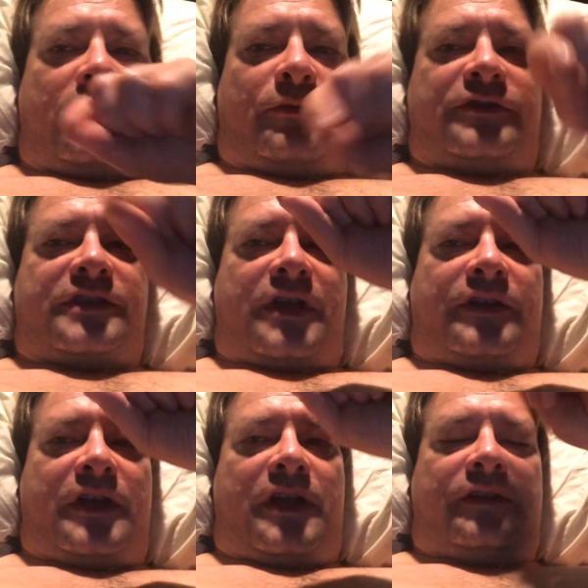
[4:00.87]
one side of
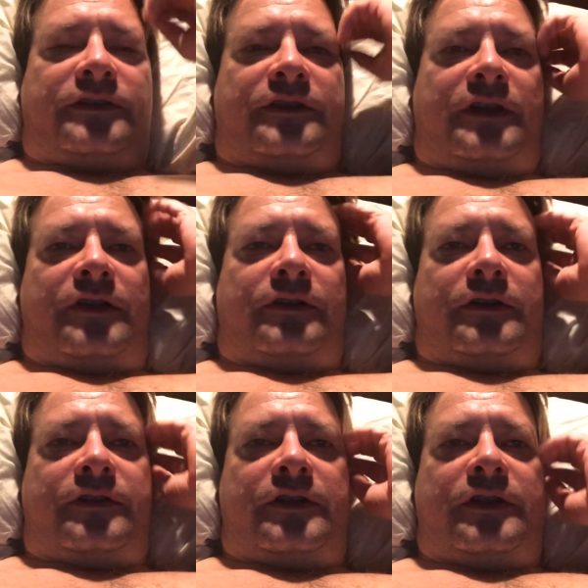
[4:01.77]
the island to the other,
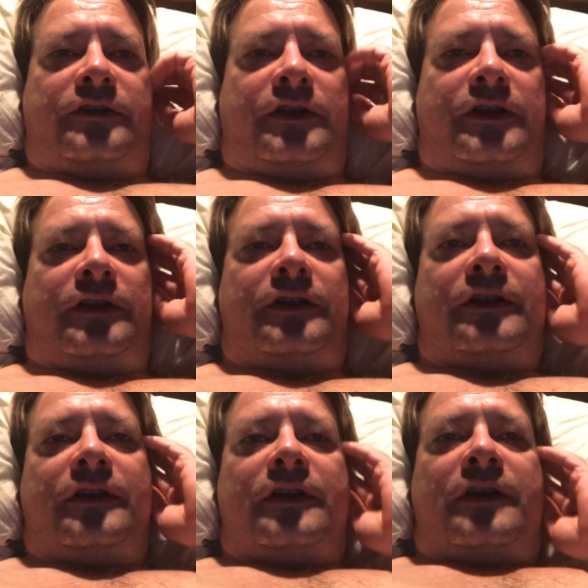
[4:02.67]
and then the
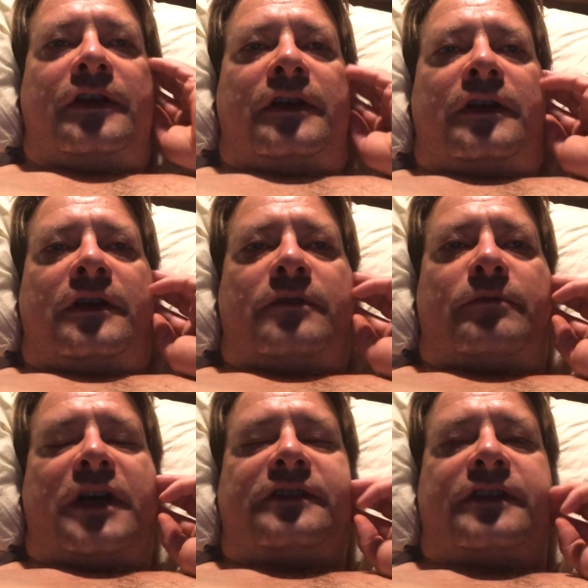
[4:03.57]

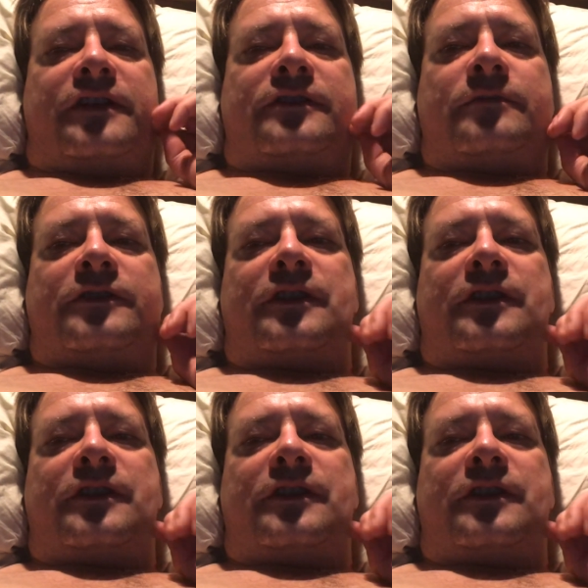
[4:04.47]
bike section, which